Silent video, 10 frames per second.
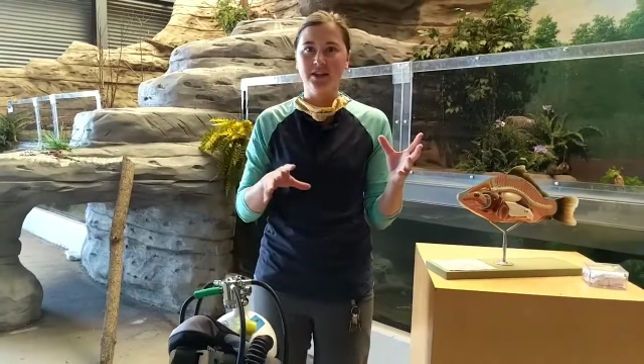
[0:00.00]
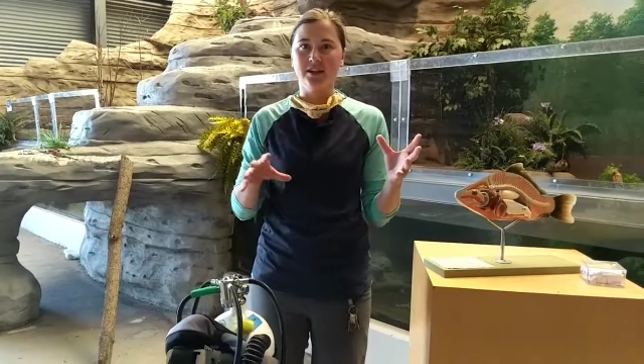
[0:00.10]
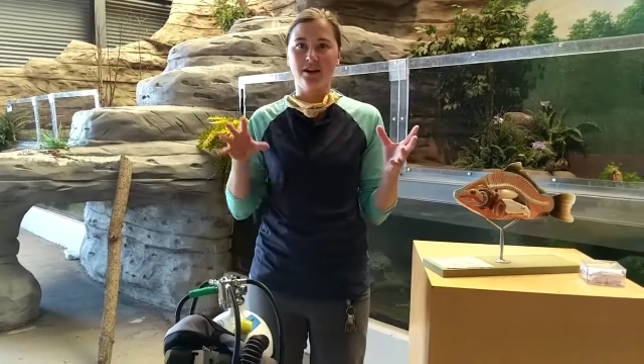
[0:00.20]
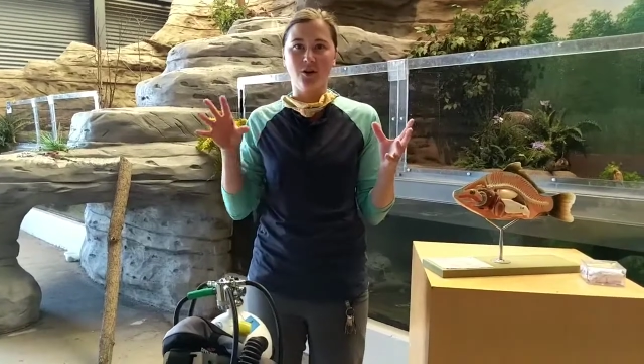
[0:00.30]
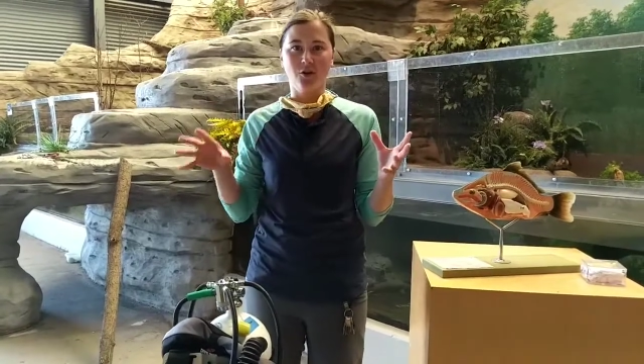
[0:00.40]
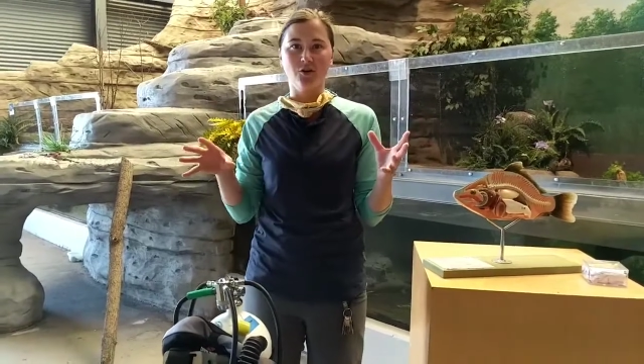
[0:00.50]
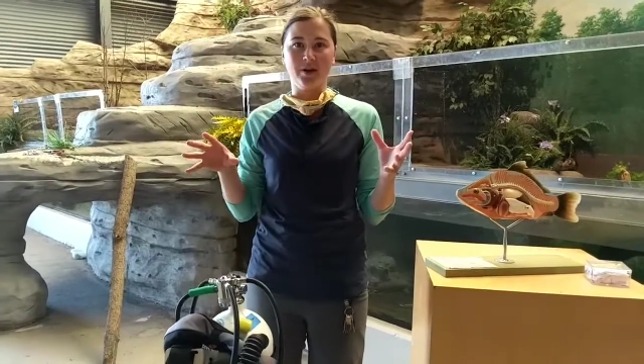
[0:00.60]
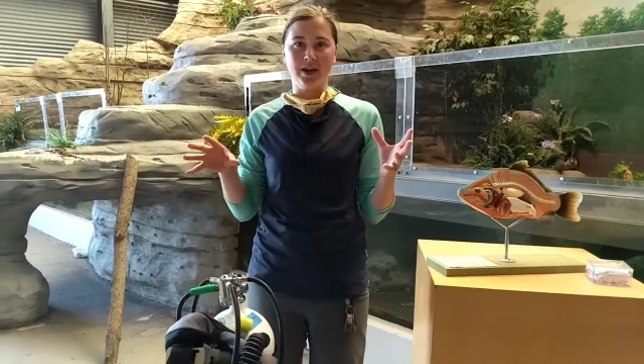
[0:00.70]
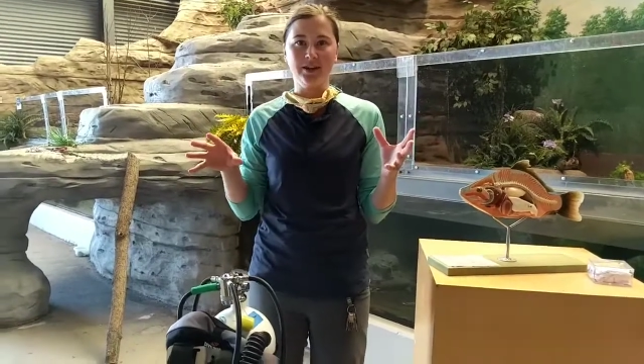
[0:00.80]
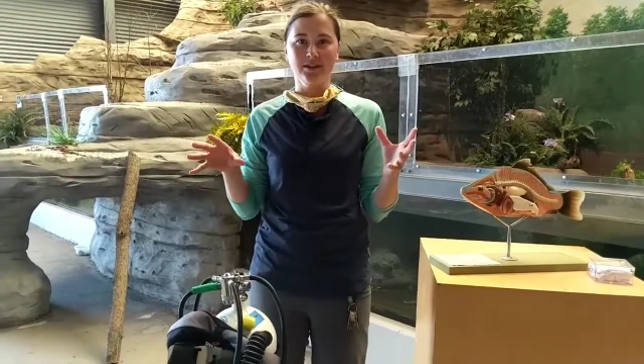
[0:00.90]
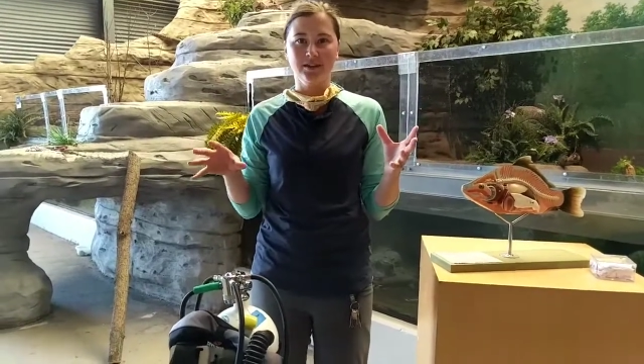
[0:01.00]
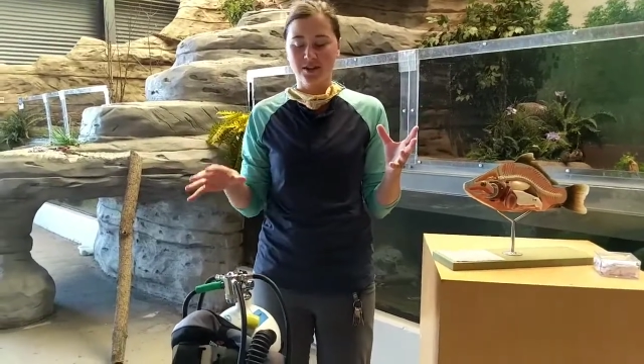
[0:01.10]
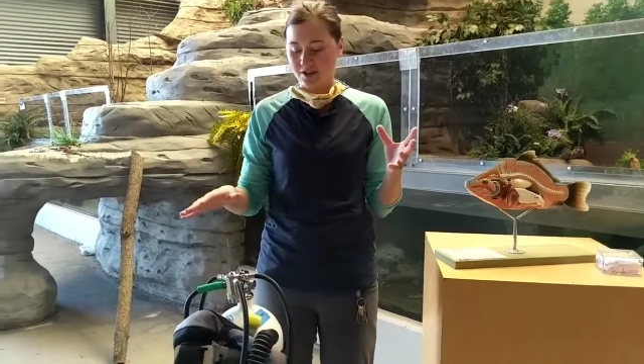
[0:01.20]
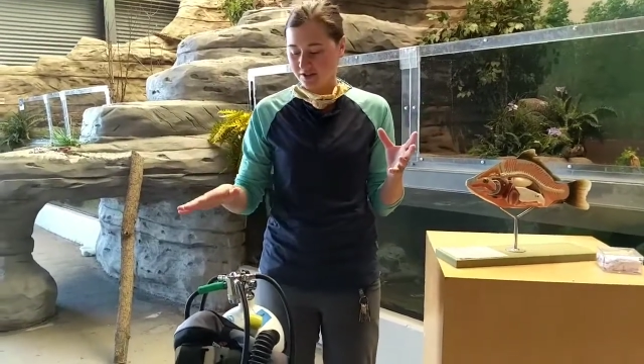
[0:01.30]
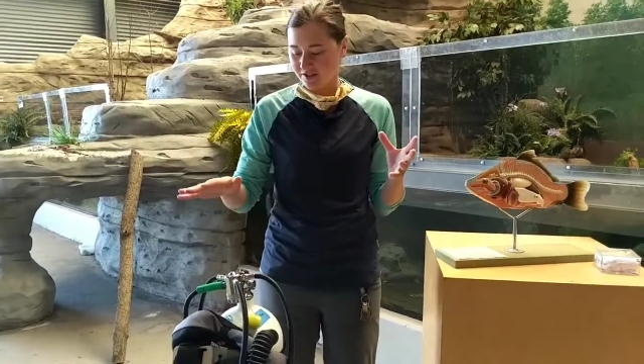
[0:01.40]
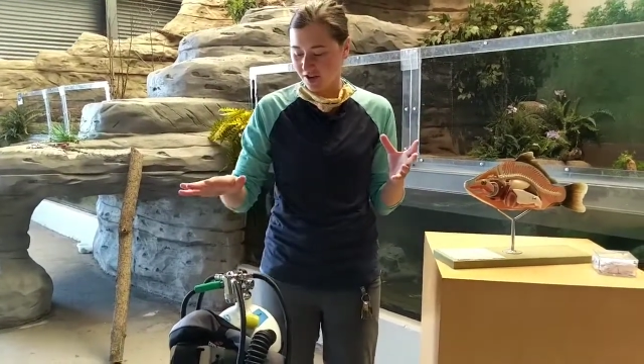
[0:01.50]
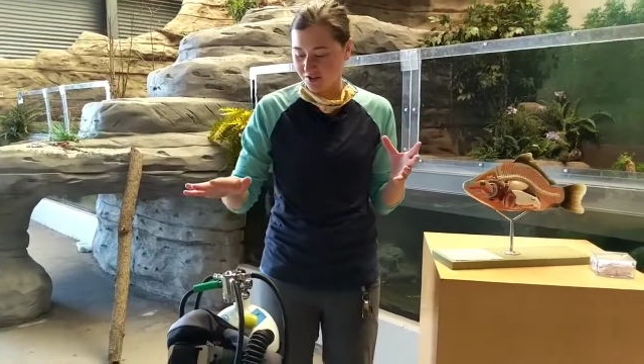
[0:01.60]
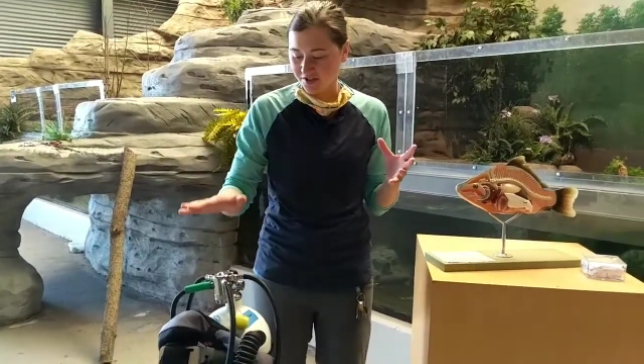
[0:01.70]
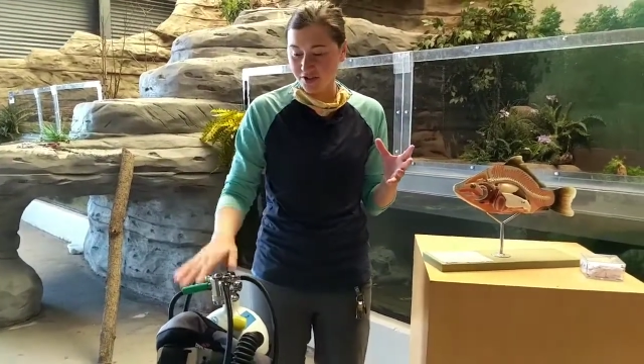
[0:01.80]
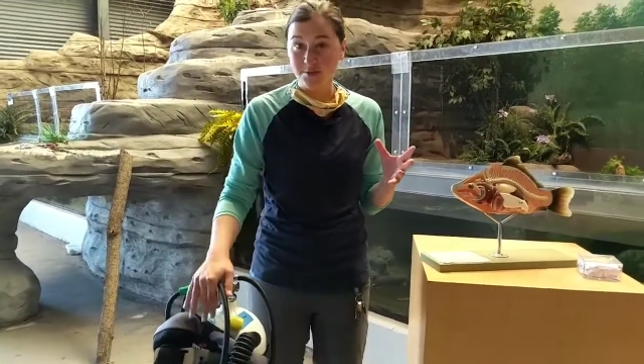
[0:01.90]
our own way. So
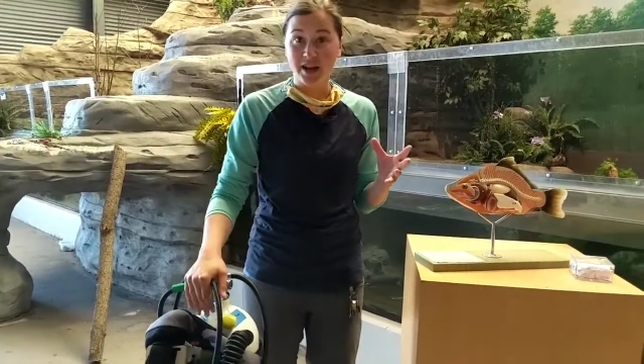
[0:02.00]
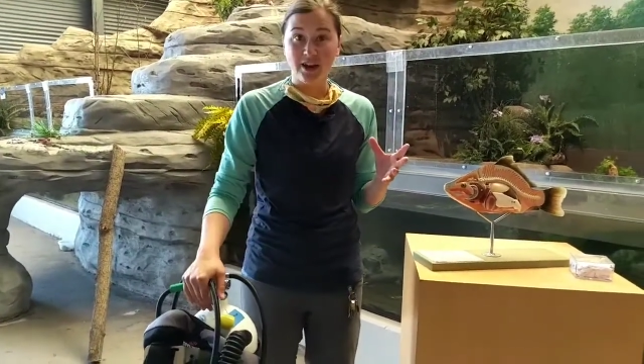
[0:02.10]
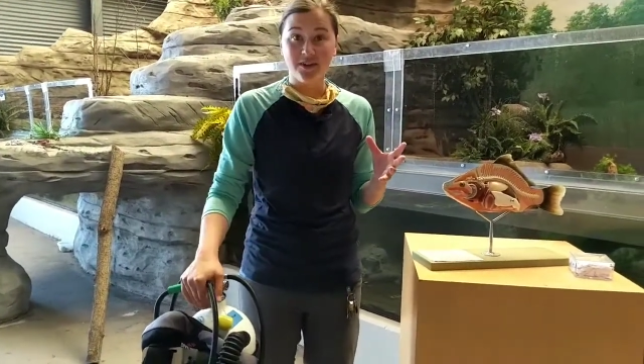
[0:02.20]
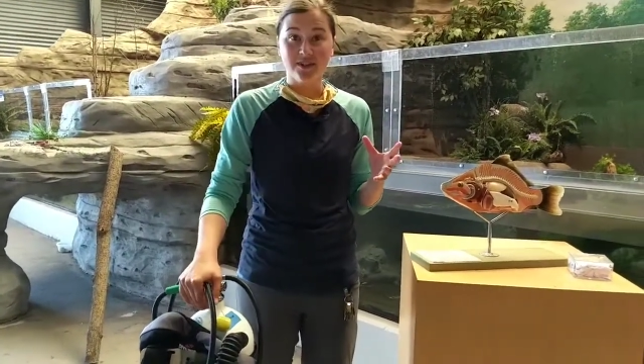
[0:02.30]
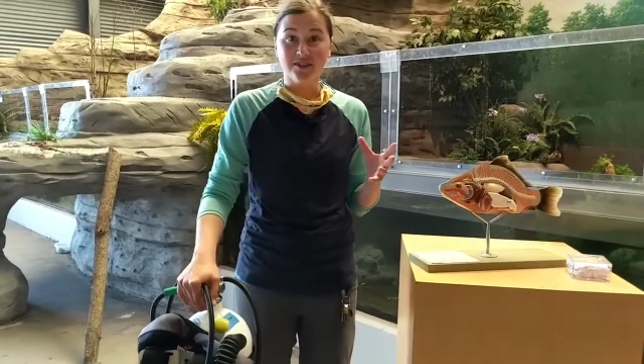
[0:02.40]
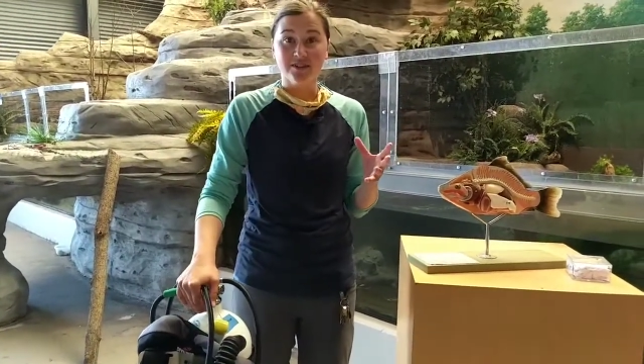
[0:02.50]
scuba divers